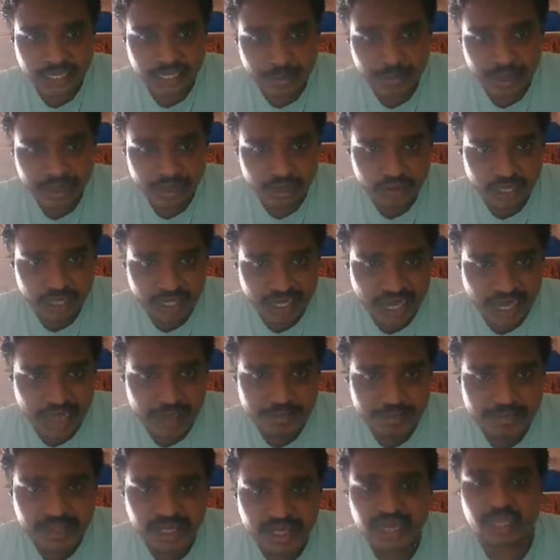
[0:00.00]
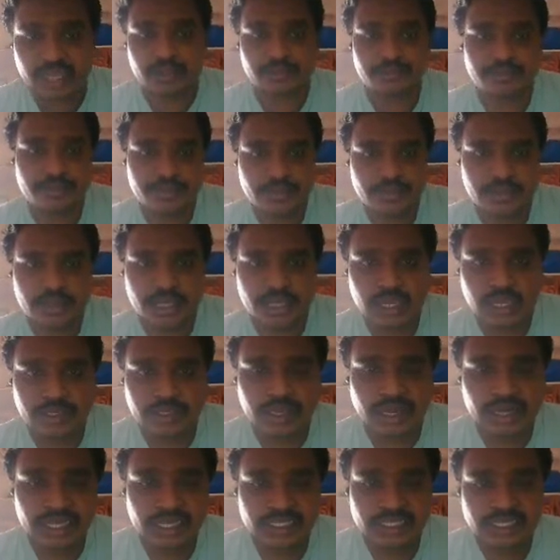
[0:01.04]
Next, coming to the type 3,
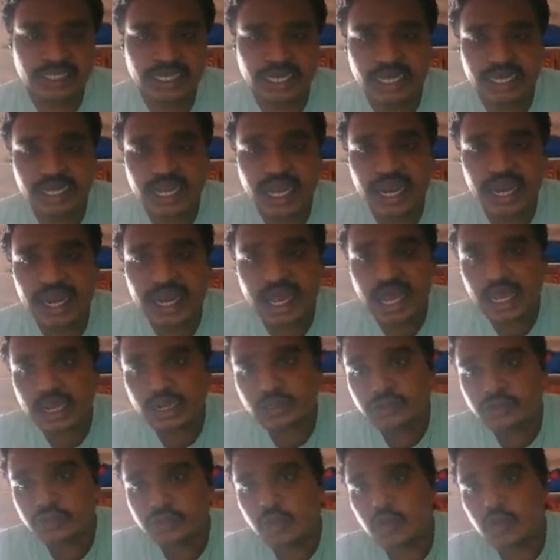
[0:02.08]
that is hindered